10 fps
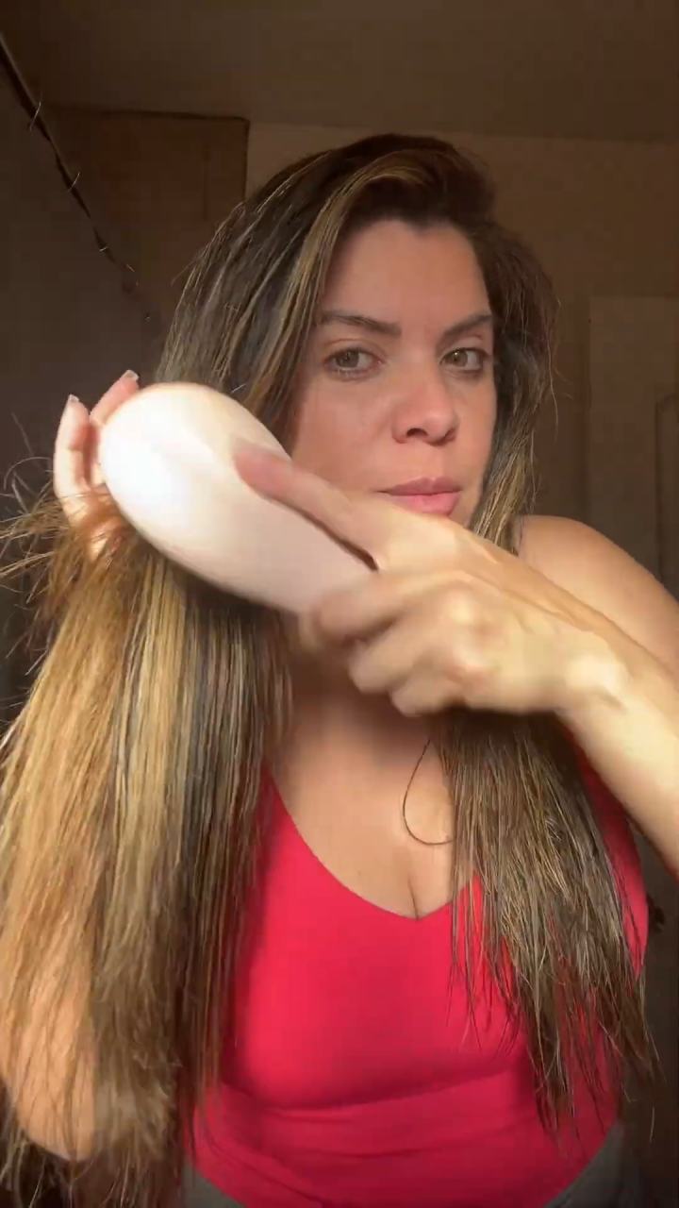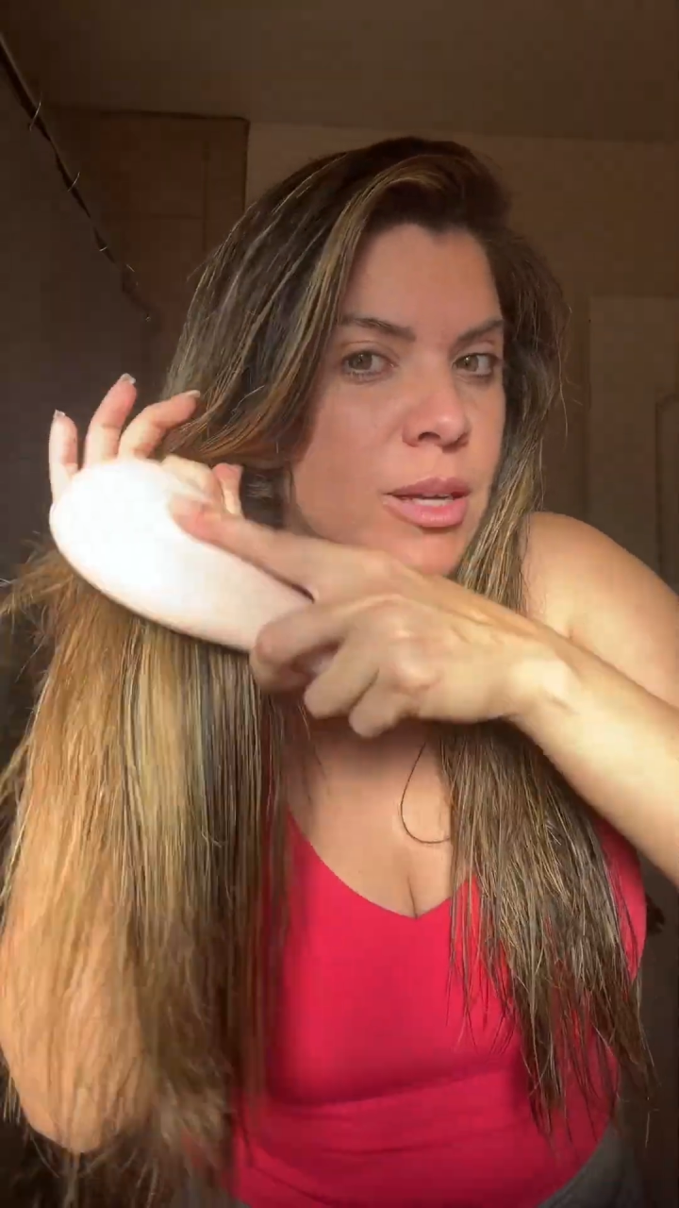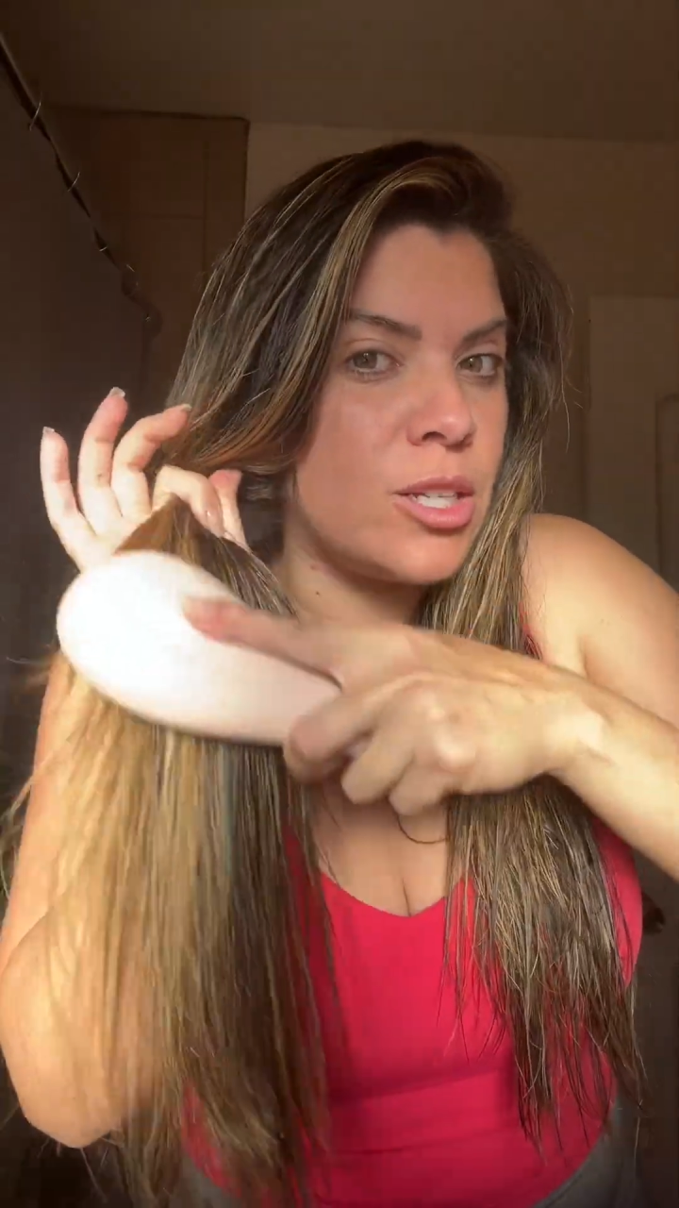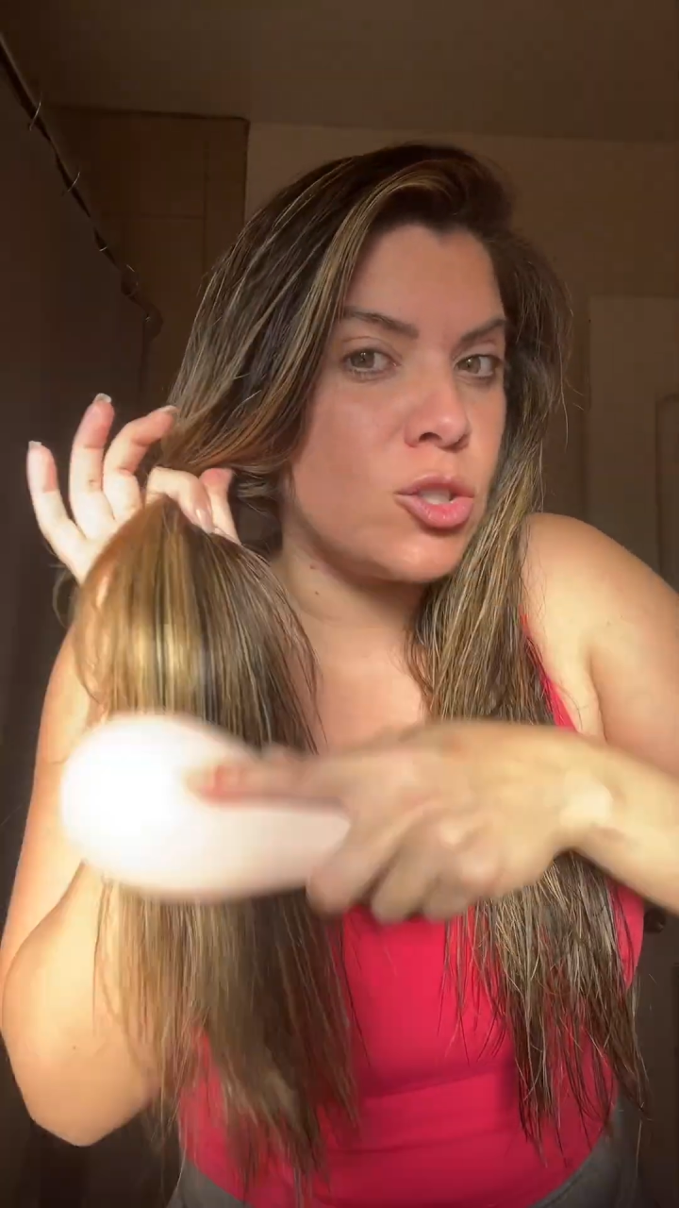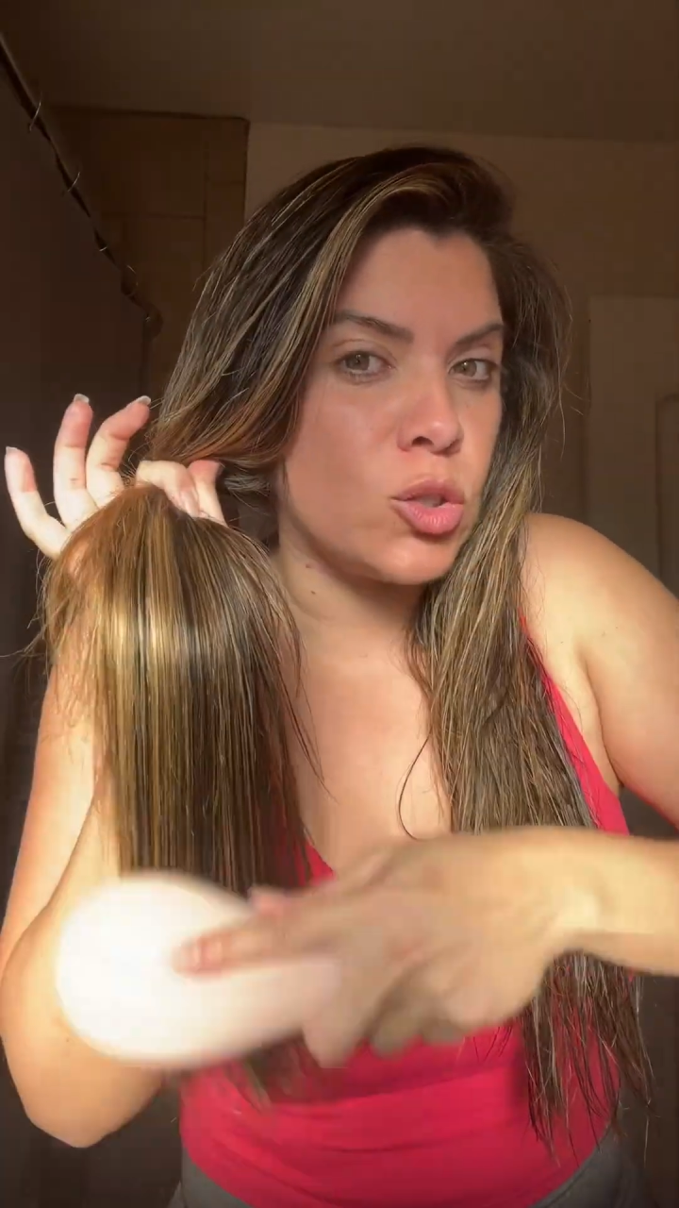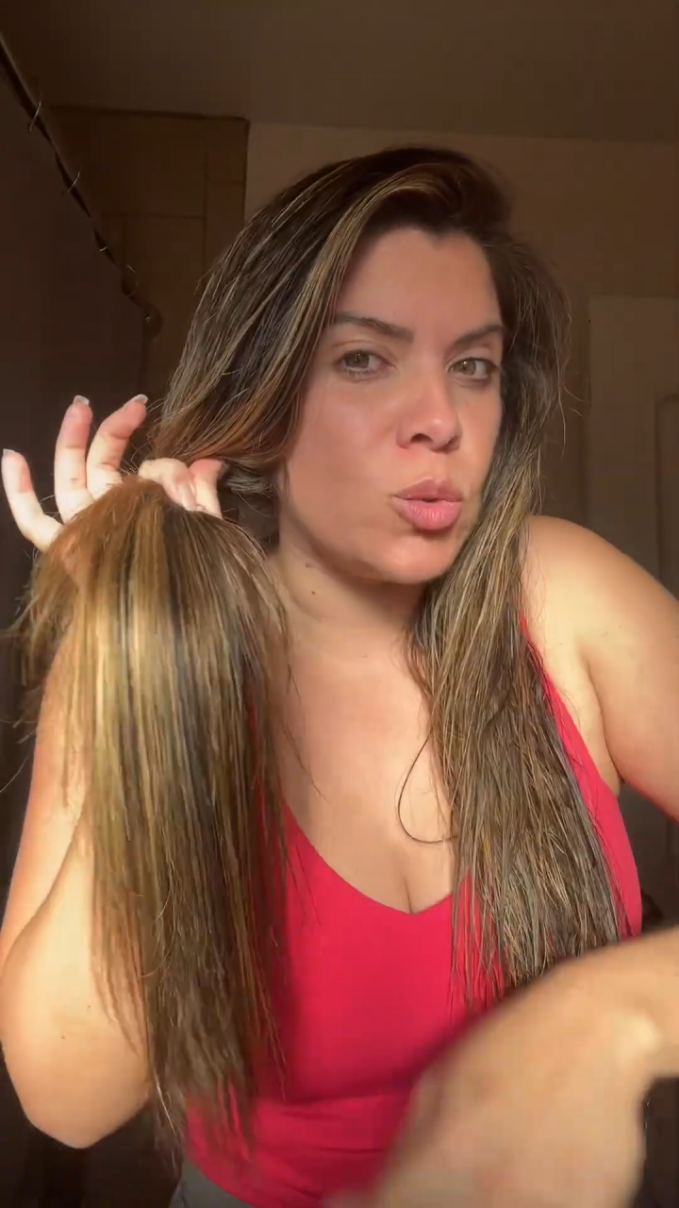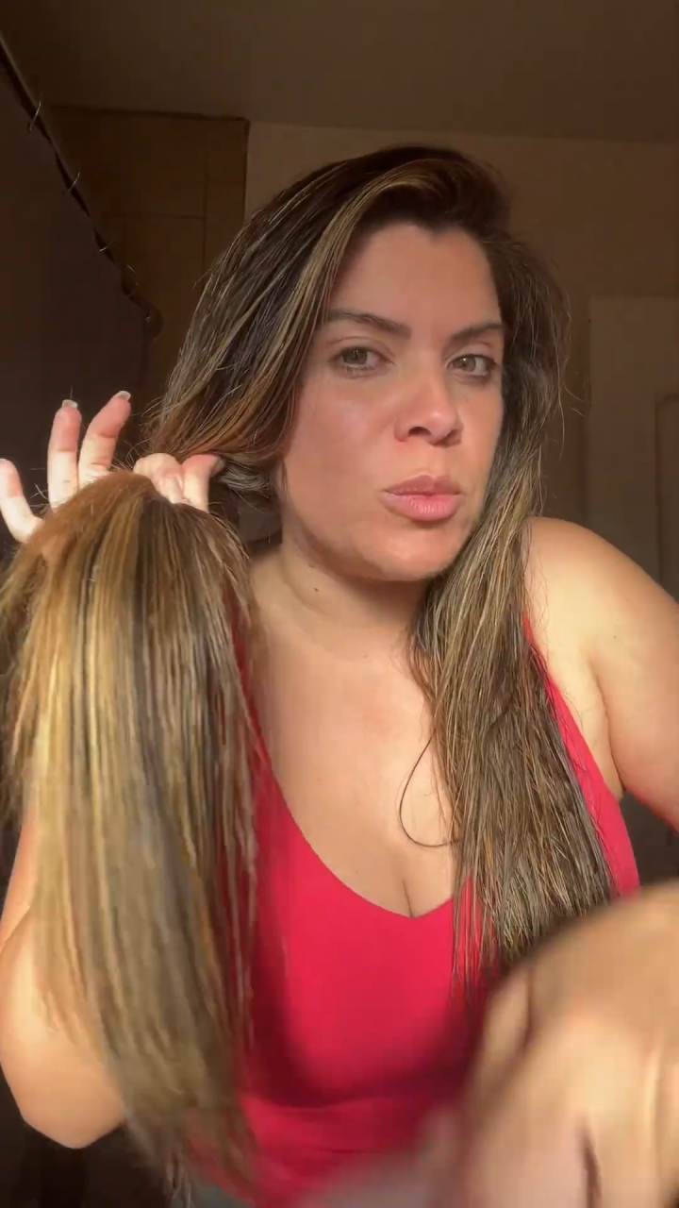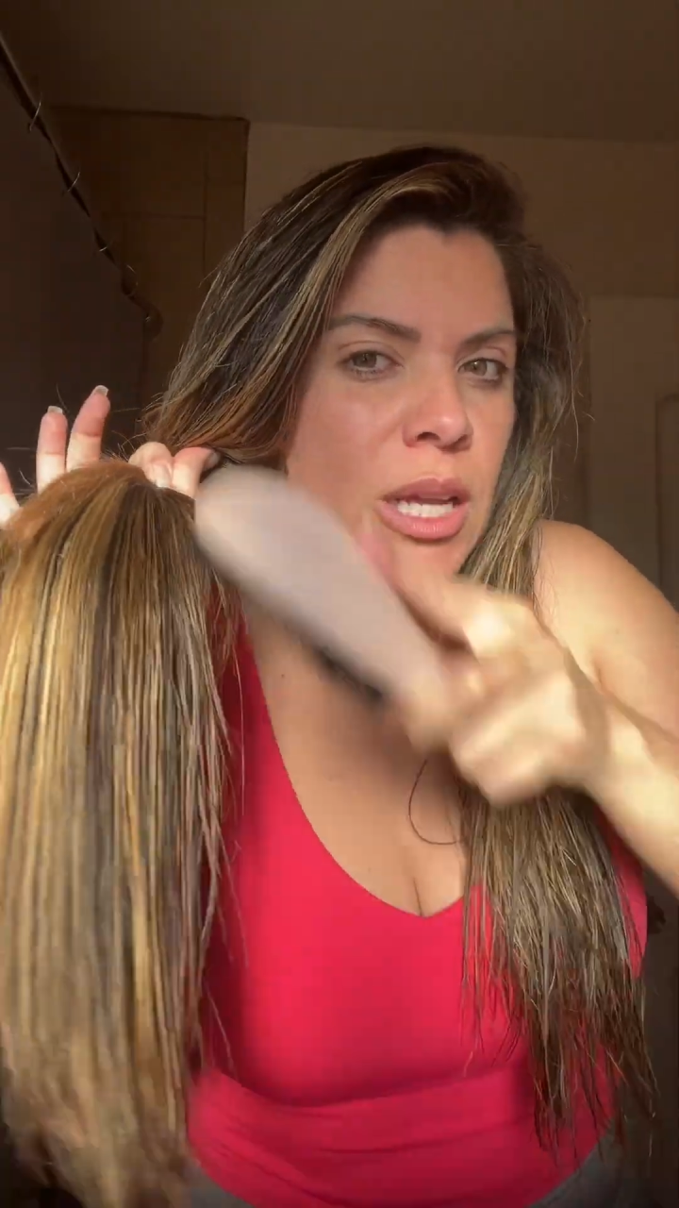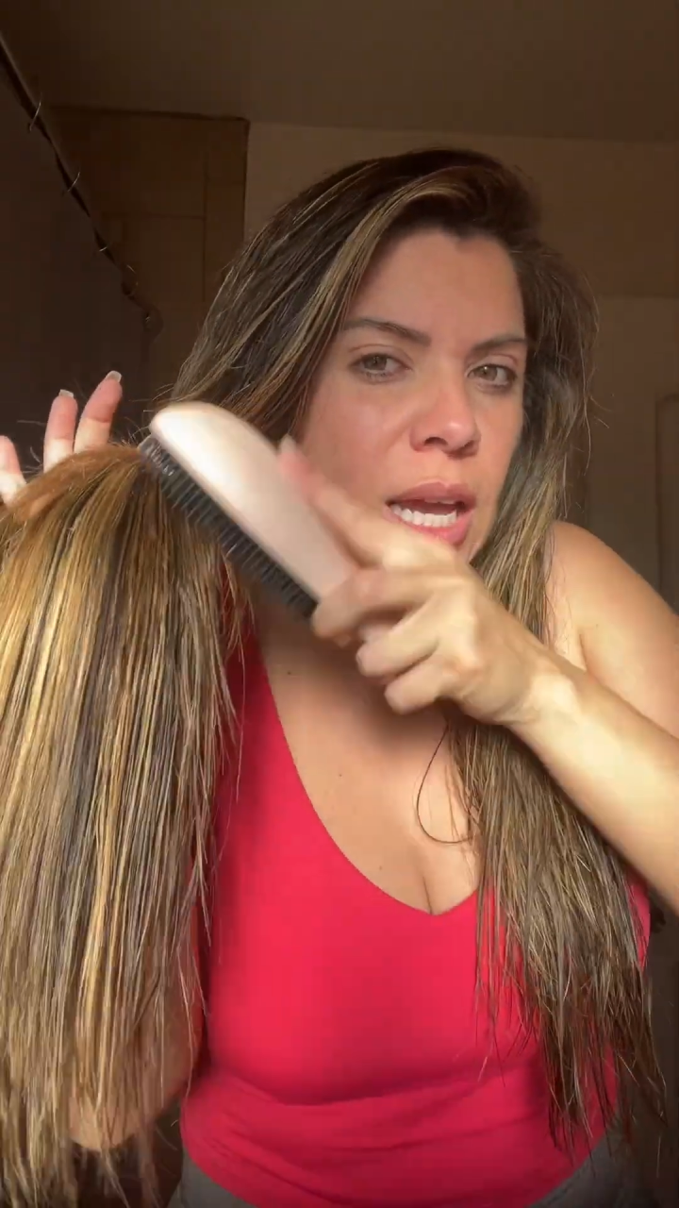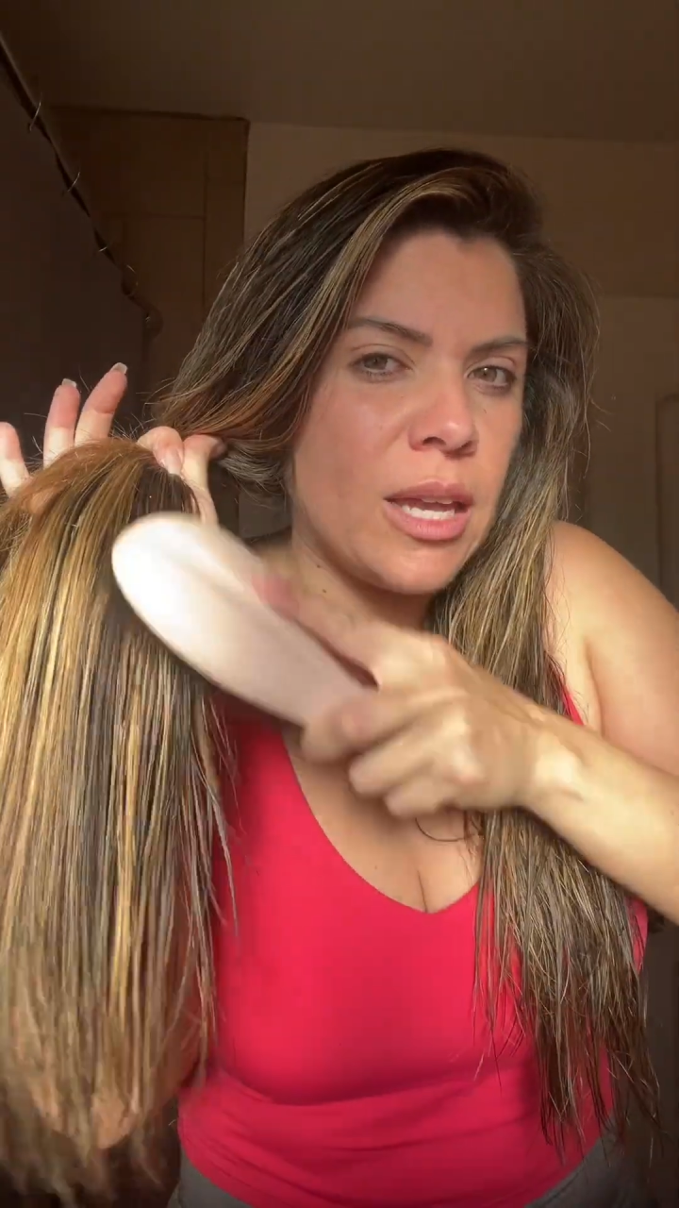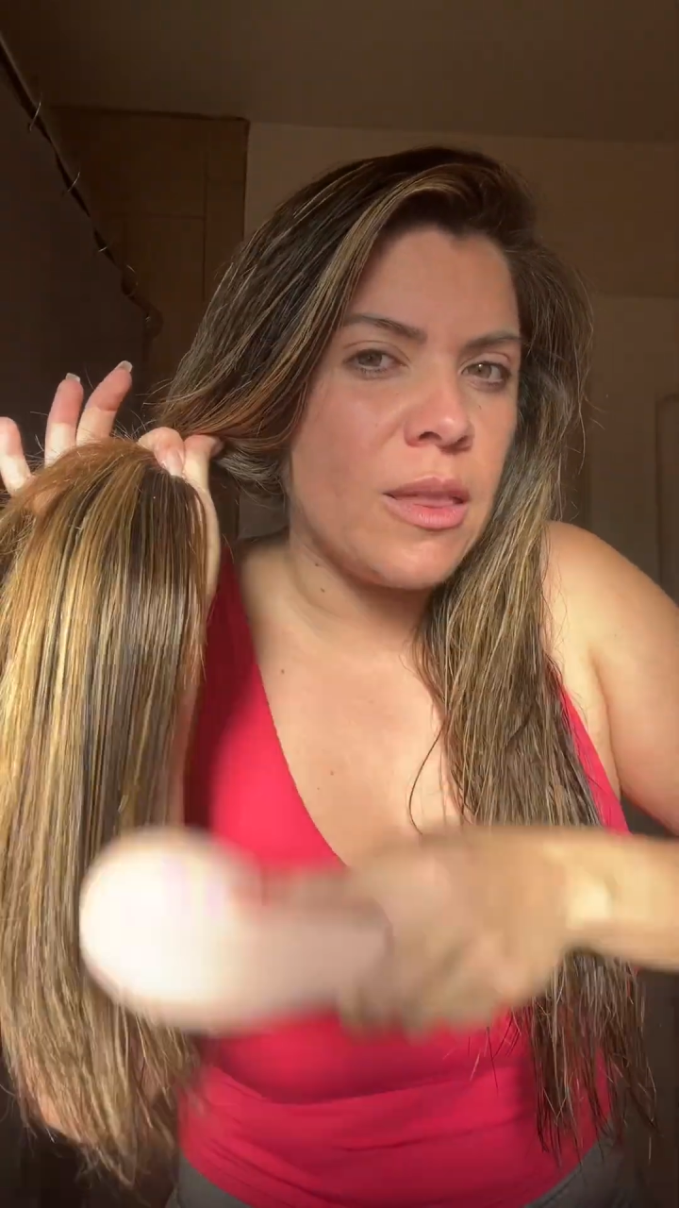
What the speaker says: a Zoom day,